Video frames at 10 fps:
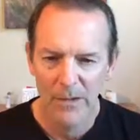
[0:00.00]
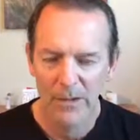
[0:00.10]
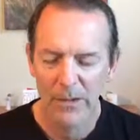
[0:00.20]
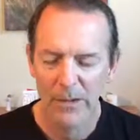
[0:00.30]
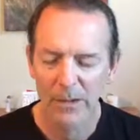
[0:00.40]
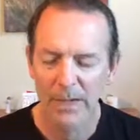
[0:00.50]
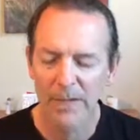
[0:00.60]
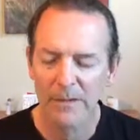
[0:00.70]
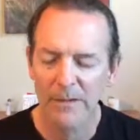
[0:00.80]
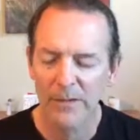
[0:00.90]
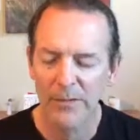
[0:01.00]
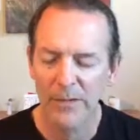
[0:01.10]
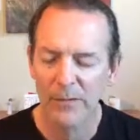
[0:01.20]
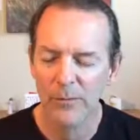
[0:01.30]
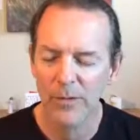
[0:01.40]
you are not to
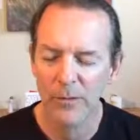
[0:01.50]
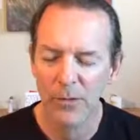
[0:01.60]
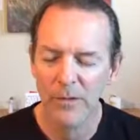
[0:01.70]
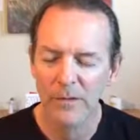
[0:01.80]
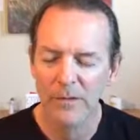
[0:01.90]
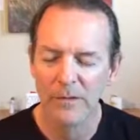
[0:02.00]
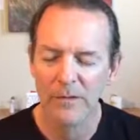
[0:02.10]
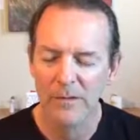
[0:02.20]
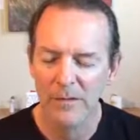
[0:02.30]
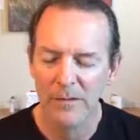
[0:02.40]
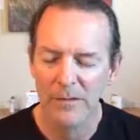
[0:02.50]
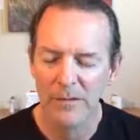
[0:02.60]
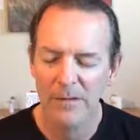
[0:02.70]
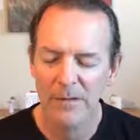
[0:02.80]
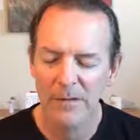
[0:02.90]
feel remorse,
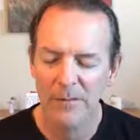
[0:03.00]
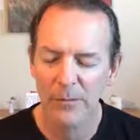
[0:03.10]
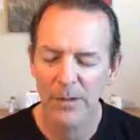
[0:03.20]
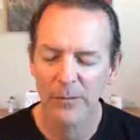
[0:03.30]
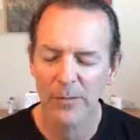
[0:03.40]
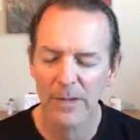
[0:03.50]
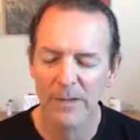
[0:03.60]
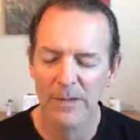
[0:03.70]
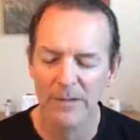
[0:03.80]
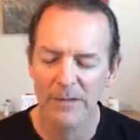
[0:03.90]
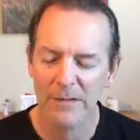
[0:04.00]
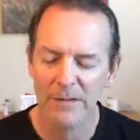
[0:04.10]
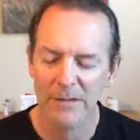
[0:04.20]
but release.